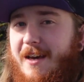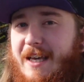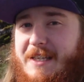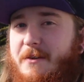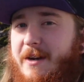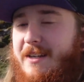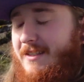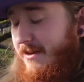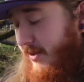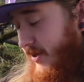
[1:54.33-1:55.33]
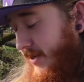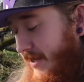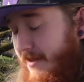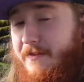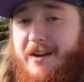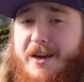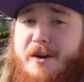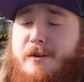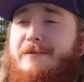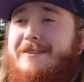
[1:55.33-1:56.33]
is going to sound good in this
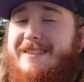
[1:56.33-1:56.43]
video.